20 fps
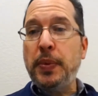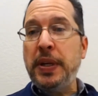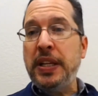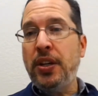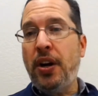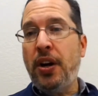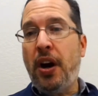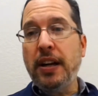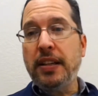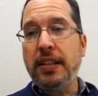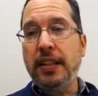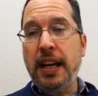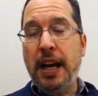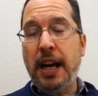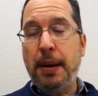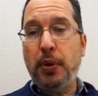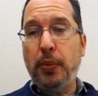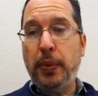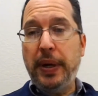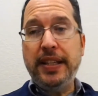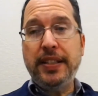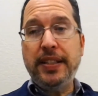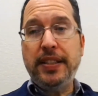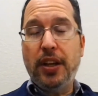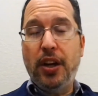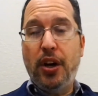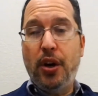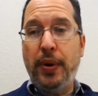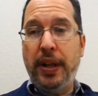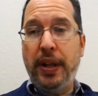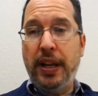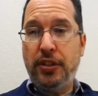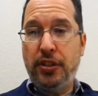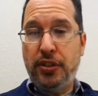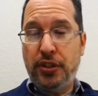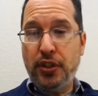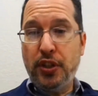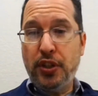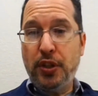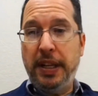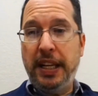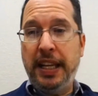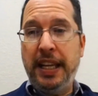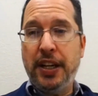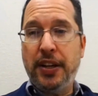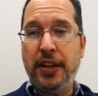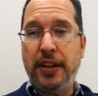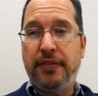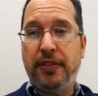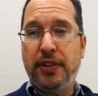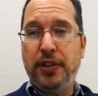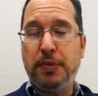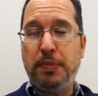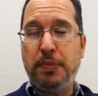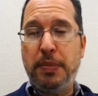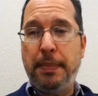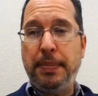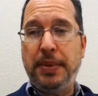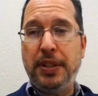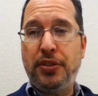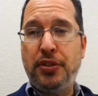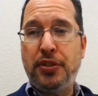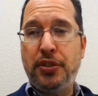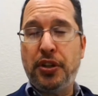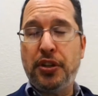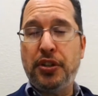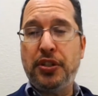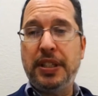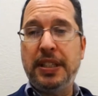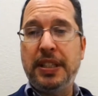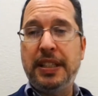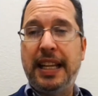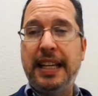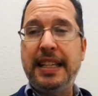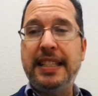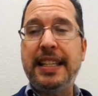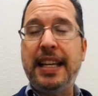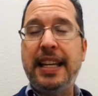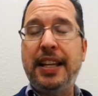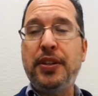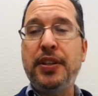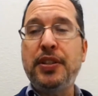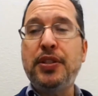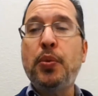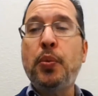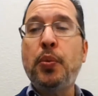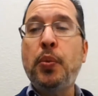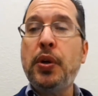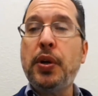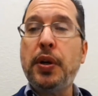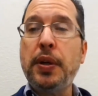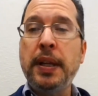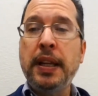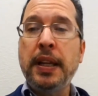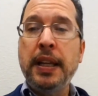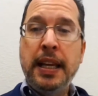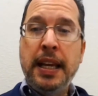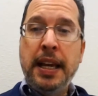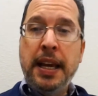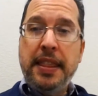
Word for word: as we talked a couple weeks ago in a sermon here at First Baptist Church in Clay Center, is a word